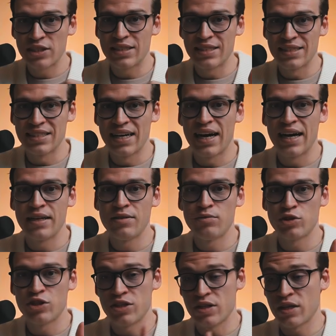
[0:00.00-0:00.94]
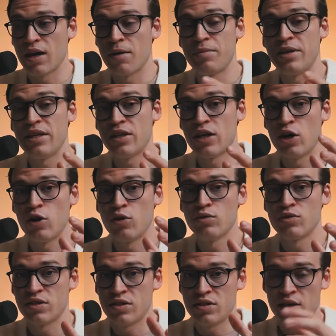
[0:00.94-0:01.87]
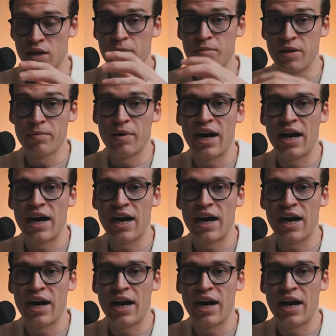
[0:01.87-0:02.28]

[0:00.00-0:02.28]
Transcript: Design, which is the company that owns, it's the company